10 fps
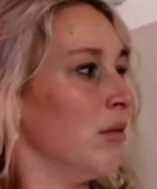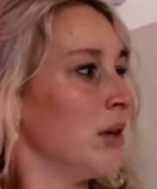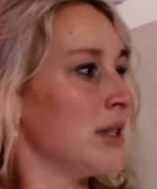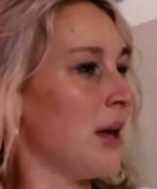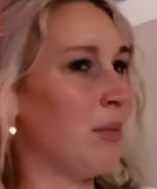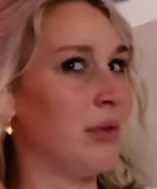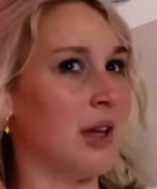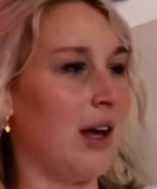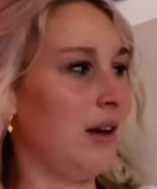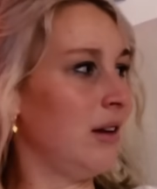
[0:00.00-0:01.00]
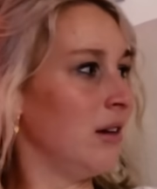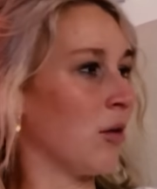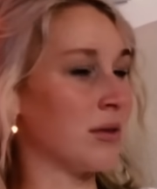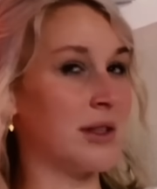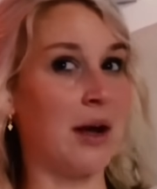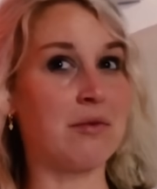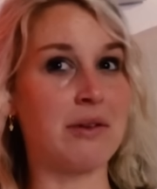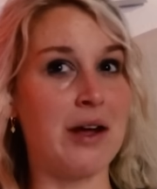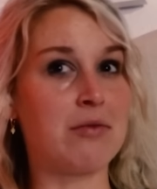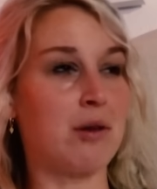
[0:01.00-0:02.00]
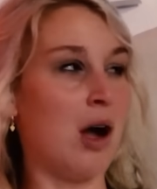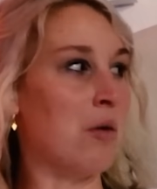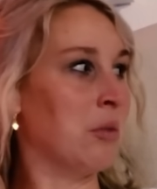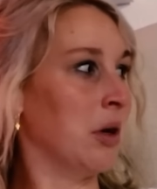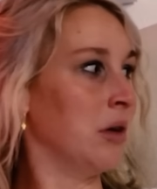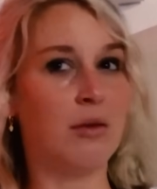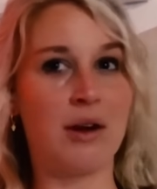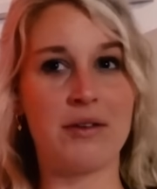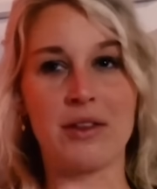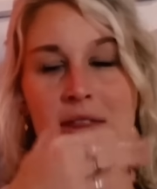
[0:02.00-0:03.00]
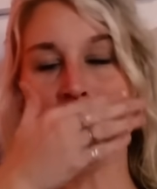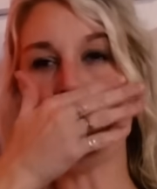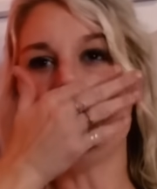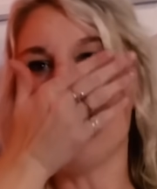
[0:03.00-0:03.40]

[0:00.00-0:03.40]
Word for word: Was that blood? Or was that red rum? Whatever that